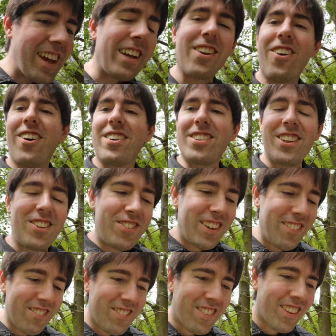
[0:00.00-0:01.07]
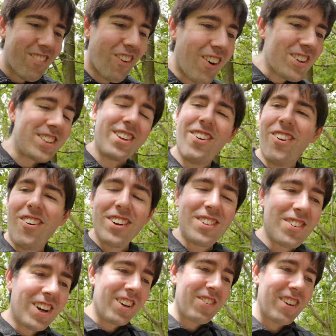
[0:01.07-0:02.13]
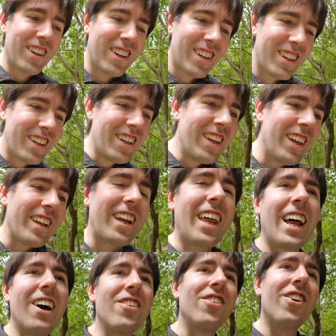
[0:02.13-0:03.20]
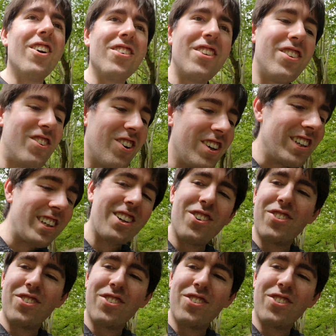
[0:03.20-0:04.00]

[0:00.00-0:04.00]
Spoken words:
Ignore Sophie. Walks are always worth it. Get outdoors, enjoy yourself.